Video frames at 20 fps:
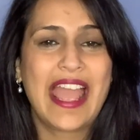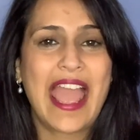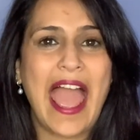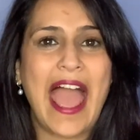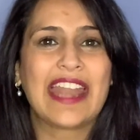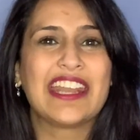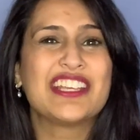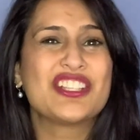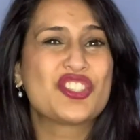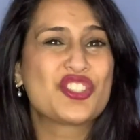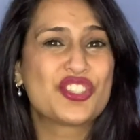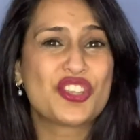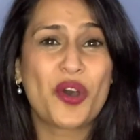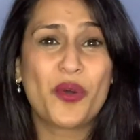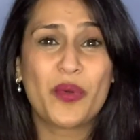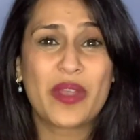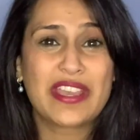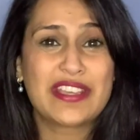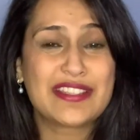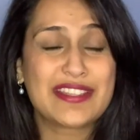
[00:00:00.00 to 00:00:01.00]
And it's
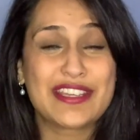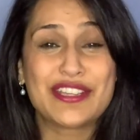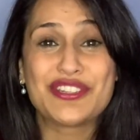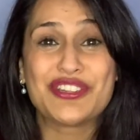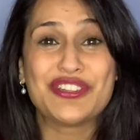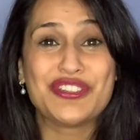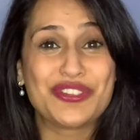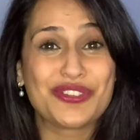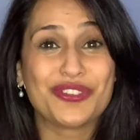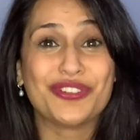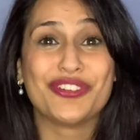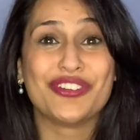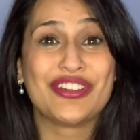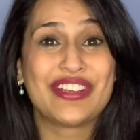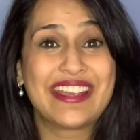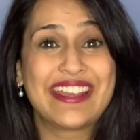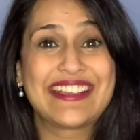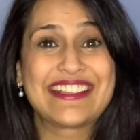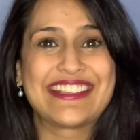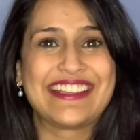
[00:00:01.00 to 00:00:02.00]
so easy to do,
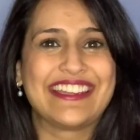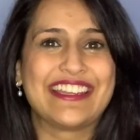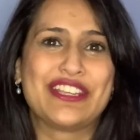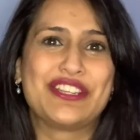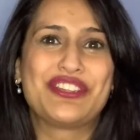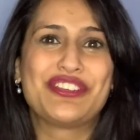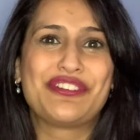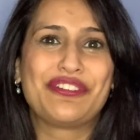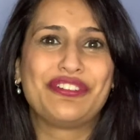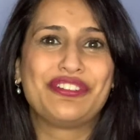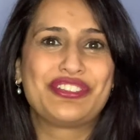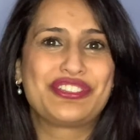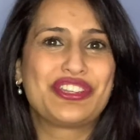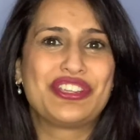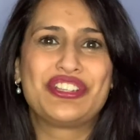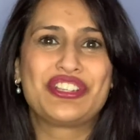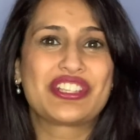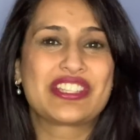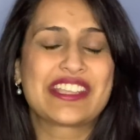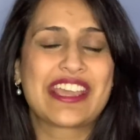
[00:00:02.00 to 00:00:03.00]
isn't it? To
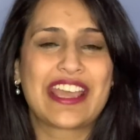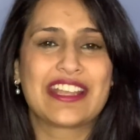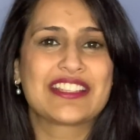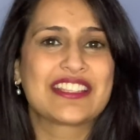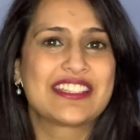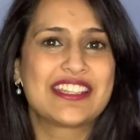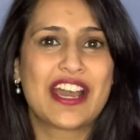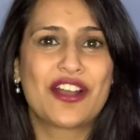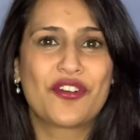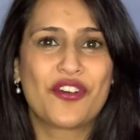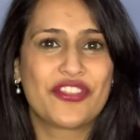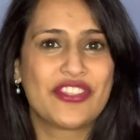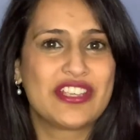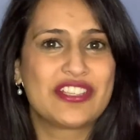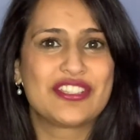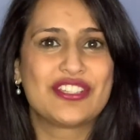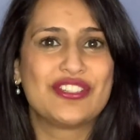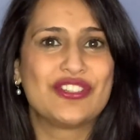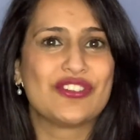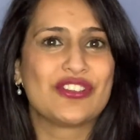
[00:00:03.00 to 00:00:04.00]
just get stuck on this
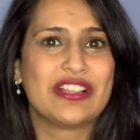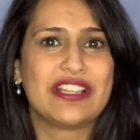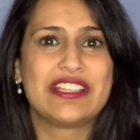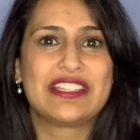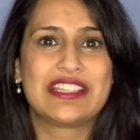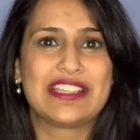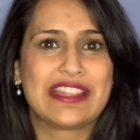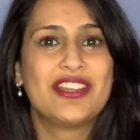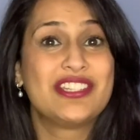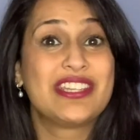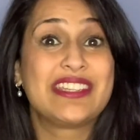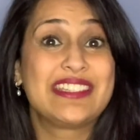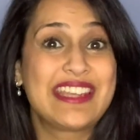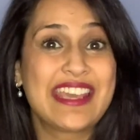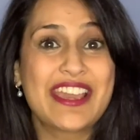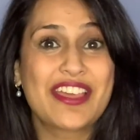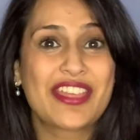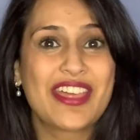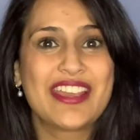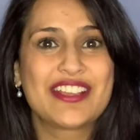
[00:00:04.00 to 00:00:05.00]
to-do list and to
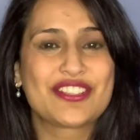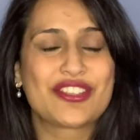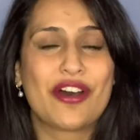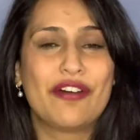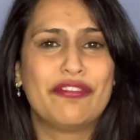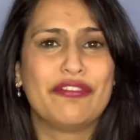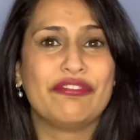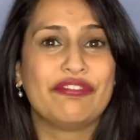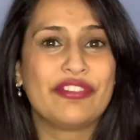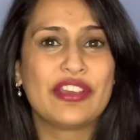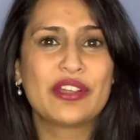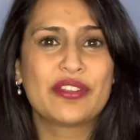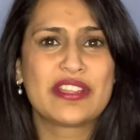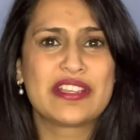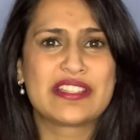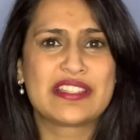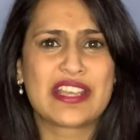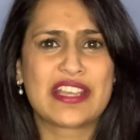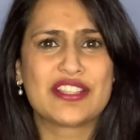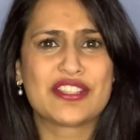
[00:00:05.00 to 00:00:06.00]
tick things off and feel this
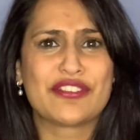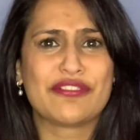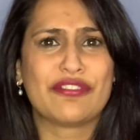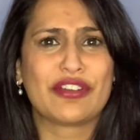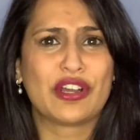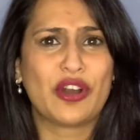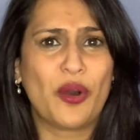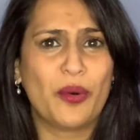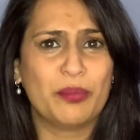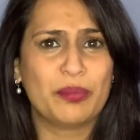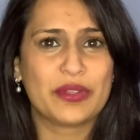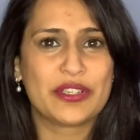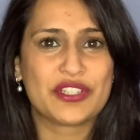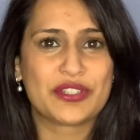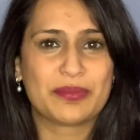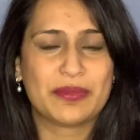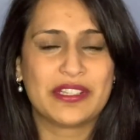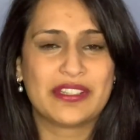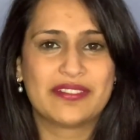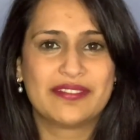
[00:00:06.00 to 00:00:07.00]
sense of
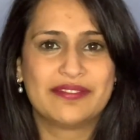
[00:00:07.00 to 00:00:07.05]
accomplishment.